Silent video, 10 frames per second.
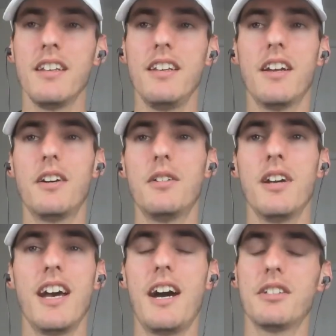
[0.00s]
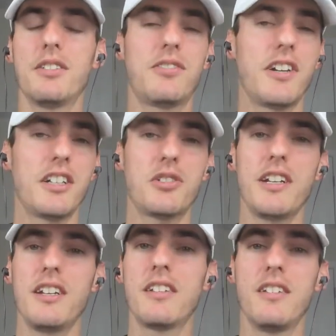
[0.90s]
I was
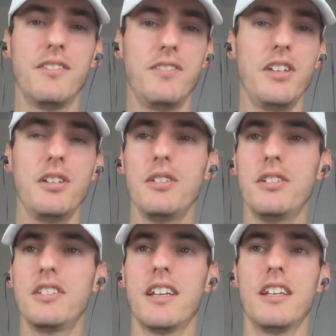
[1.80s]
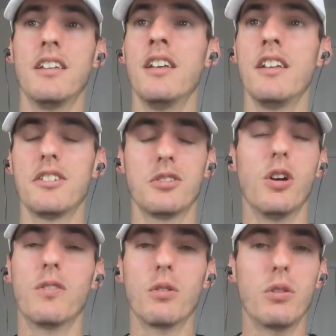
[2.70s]
frustrated, confused, and just
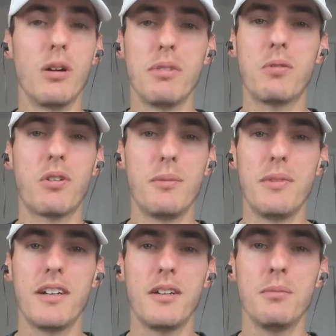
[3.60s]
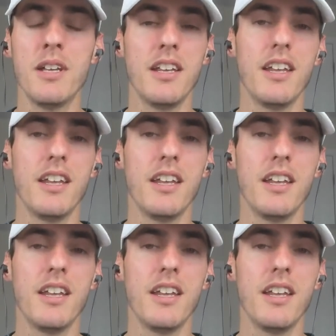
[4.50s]
overwhelmed before I met him.